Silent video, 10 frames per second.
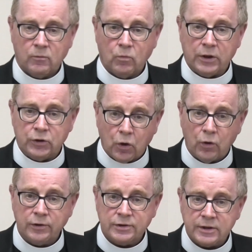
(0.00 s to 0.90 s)
We
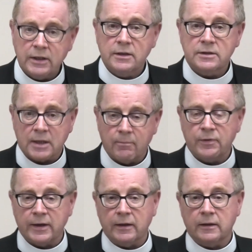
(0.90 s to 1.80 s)
don't see
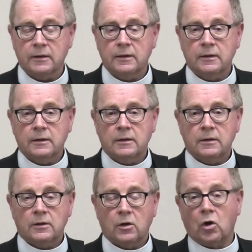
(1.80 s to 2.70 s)
something,
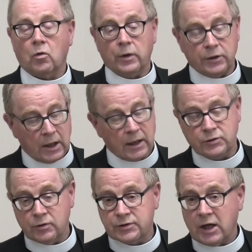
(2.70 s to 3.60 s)

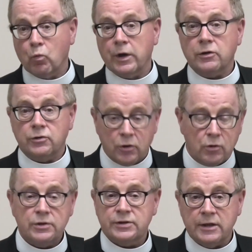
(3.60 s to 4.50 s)
we
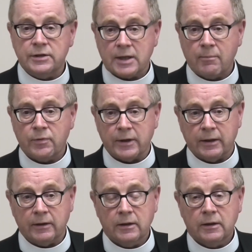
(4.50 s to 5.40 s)
do see
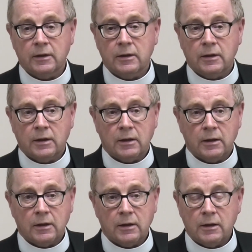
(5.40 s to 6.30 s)
something
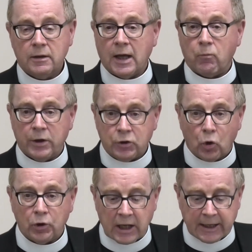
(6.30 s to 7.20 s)
that we
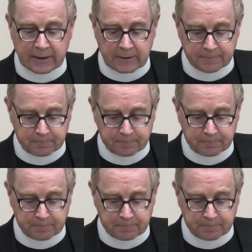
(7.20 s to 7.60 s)
don't like.